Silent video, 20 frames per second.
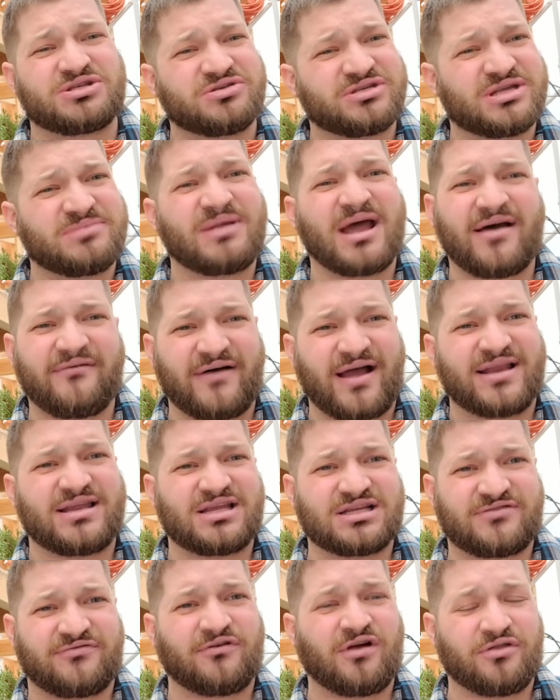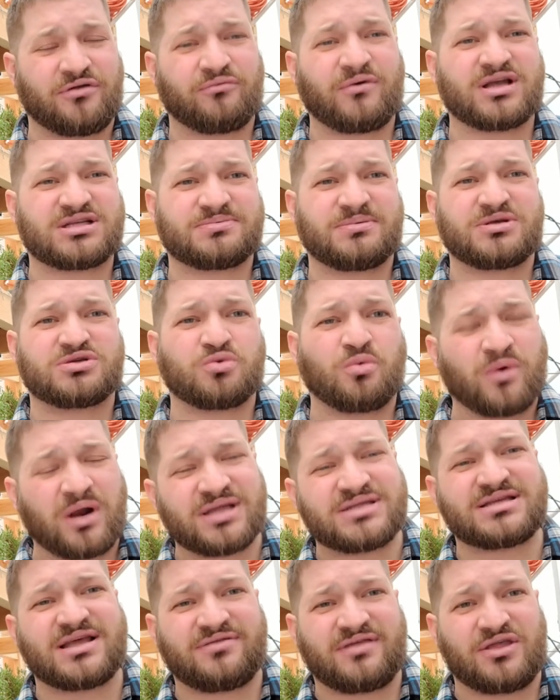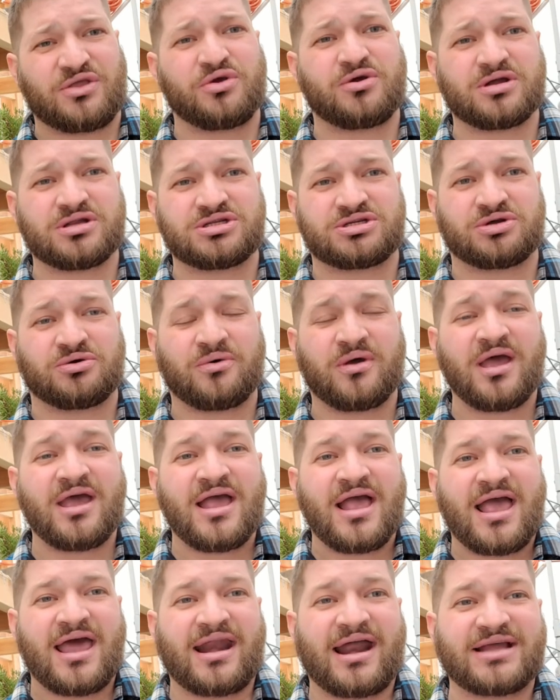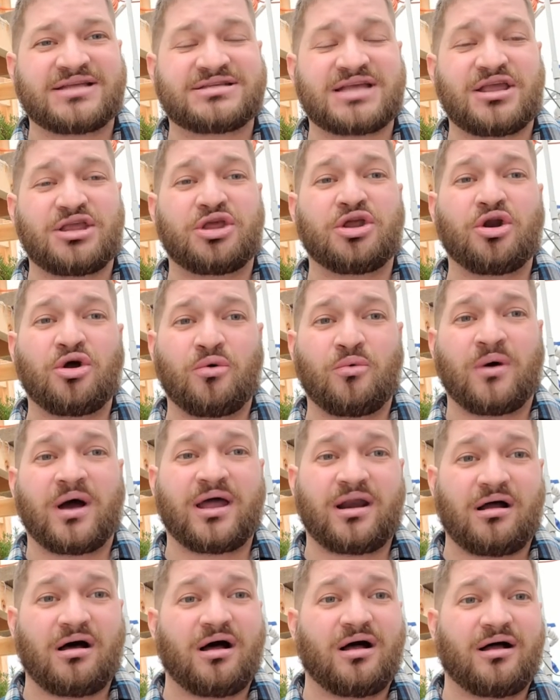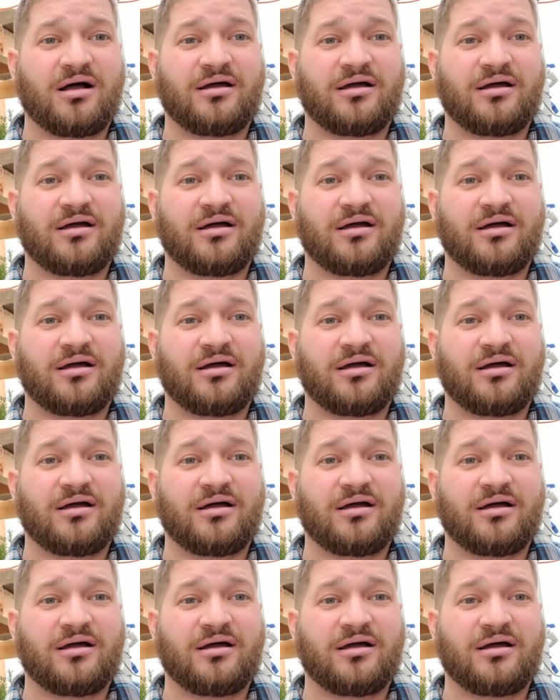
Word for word: You seem to have ideas for other recipes. What is it that you can do? And I say, you know what?